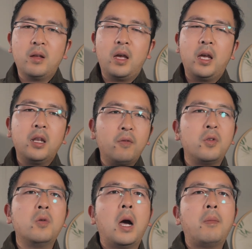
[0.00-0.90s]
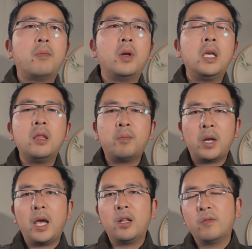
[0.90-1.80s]
And if you are in the
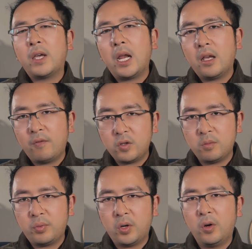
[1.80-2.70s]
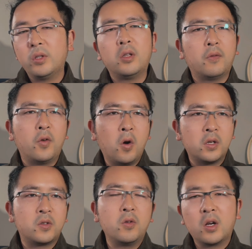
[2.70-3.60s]
plan of getting a Vision Pro, then of
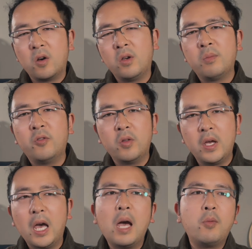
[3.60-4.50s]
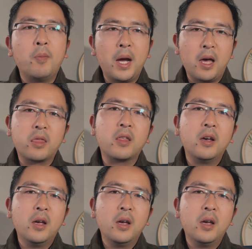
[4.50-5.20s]
course you are going for the Apple path.